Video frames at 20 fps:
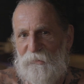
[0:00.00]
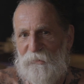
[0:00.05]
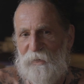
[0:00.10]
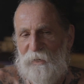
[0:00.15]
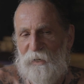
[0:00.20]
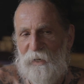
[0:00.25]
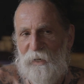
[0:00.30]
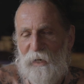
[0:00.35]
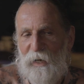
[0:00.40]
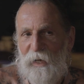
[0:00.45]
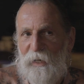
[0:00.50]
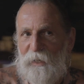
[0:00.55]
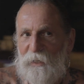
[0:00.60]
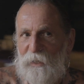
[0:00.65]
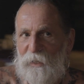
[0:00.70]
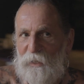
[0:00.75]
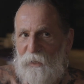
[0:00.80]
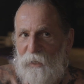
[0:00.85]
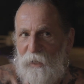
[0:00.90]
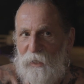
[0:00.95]
Yeah, I
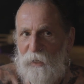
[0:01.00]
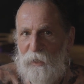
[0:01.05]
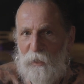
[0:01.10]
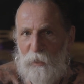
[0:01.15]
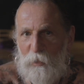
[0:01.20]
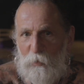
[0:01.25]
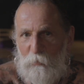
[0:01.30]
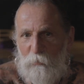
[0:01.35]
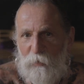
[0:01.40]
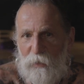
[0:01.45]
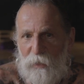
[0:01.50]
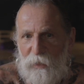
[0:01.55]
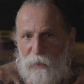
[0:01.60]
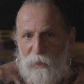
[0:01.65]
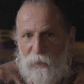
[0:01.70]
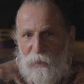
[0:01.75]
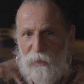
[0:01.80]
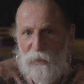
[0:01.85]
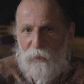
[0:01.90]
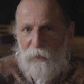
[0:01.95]
came
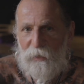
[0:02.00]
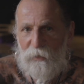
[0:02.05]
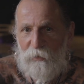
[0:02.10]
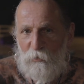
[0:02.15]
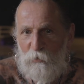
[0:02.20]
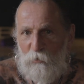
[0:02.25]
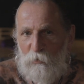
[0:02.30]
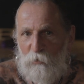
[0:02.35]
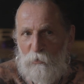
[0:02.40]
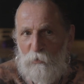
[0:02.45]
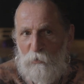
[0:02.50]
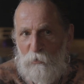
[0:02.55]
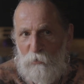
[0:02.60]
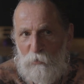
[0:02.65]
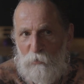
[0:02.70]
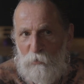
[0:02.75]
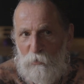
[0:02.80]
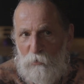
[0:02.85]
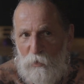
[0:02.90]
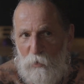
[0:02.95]
uh,
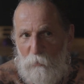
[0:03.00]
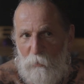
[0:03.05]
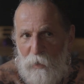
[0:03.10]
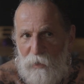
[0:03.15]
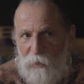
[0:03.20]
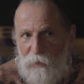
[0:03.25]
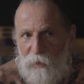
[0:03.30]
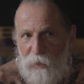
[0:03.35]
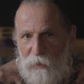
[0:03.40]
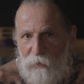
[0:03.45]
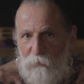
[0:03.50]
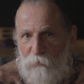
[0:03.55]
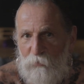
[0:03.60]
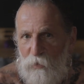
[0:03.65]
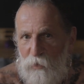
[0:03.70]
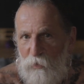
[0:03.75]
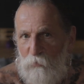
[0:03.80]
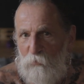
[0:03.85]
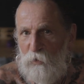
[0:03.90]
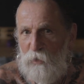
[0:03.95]
to Romania
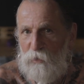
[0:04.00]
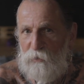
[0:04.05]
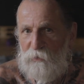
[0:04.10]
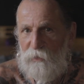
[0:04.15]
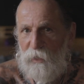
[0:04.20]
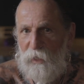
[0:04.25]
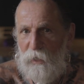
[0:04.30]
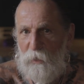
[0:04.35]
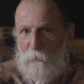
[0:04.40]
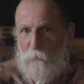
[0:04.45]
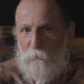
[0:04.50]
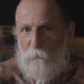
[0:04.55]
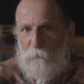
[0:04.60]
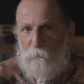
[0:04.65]
for the first time